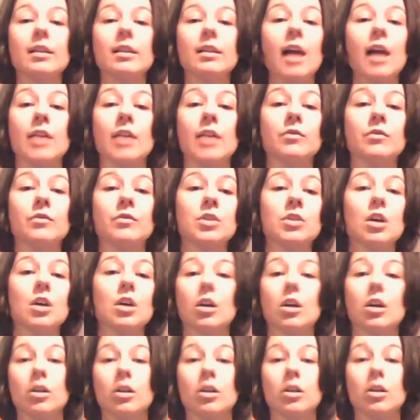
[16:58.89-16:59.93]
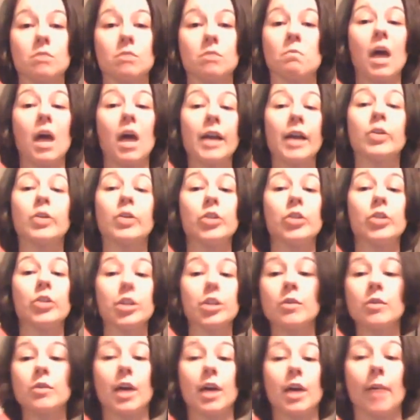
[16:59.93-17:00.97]
still lifes, because
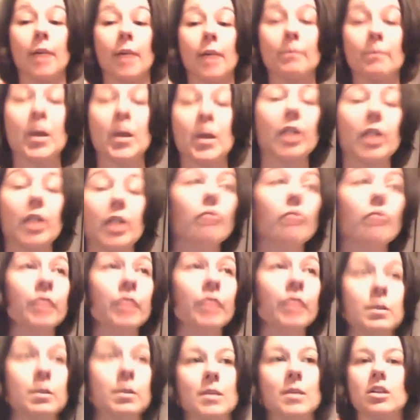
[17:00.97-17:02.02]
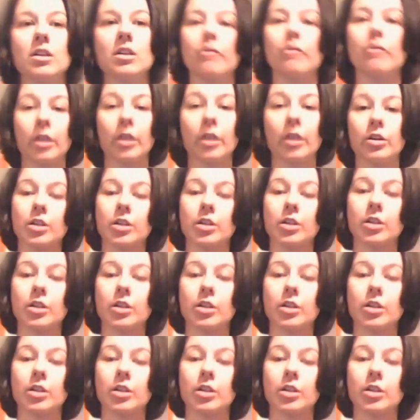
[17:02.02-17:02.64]
I couldn't do that. I convinced myself I